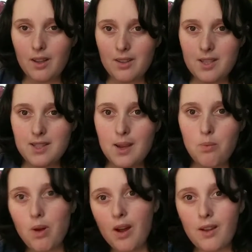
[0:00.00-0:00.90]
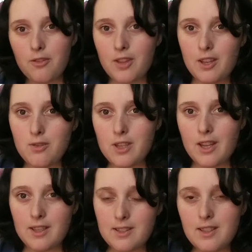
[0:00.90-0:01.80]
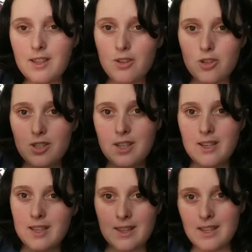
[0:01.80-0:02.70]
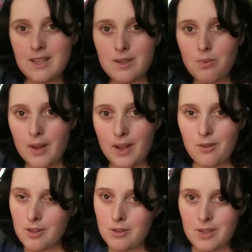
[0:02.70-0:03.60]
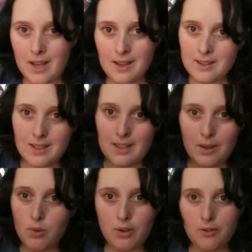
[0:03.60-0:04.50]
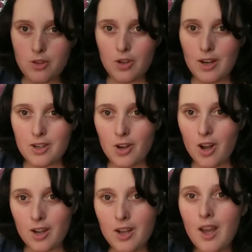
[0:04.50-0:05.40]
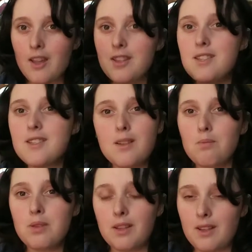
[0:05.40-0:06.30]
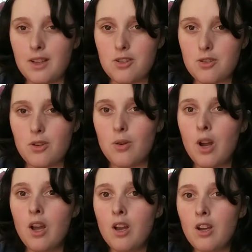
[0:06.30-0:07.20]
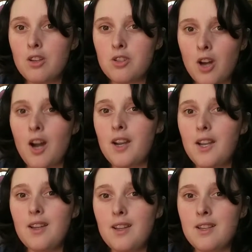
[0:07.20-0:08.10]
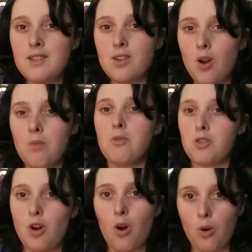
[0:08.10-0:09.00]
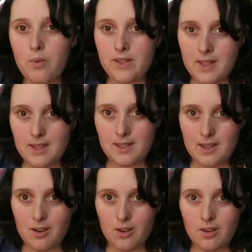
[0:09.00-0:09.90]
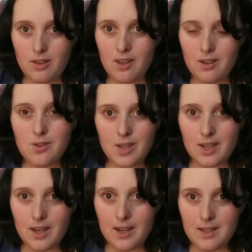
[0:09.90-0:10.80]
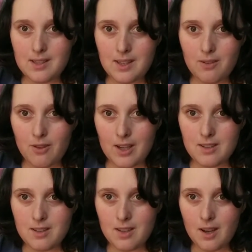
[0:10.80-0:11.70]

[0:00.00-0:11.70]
To say, well, if they use AAC, they're just going to take the easy way out and use AAC and they won't even try to talk. This is completely untrue. Talking is almost always easier than using an AAC device.